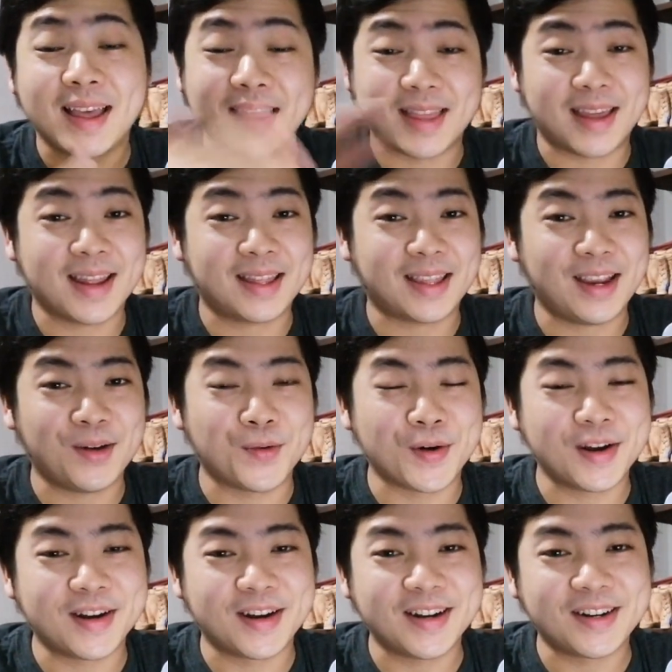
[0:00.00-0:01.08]
Na natay
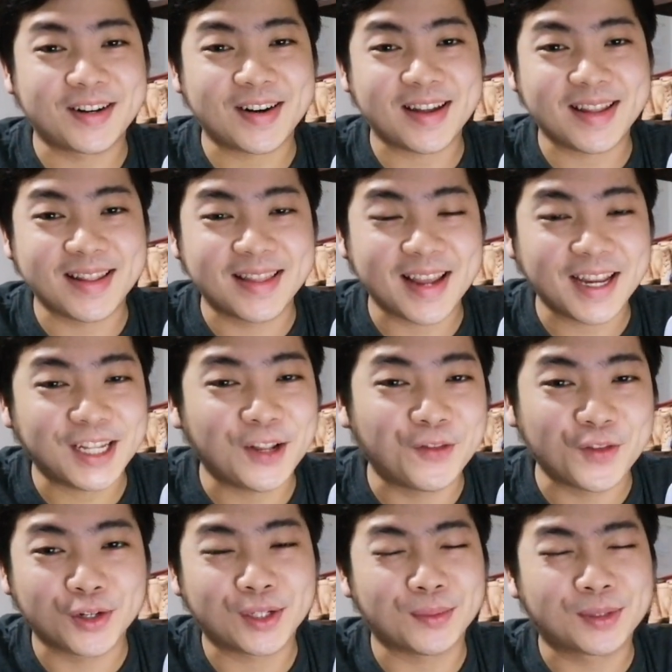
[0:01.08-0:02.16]

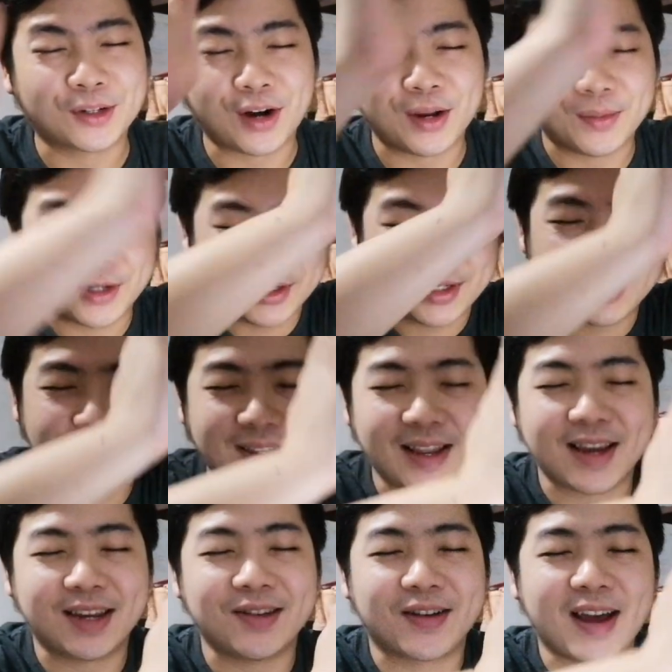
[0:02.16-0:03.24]
194 subscribers.
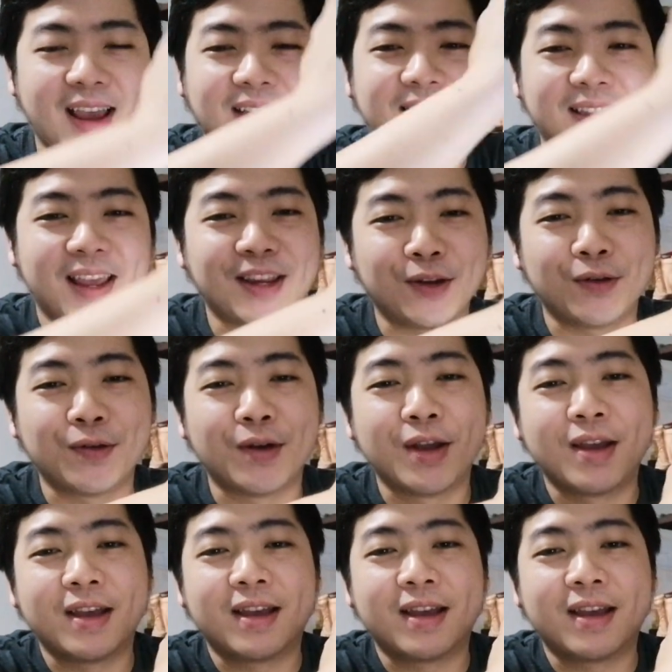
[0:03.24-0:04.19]
Thank you, guys. Thank you.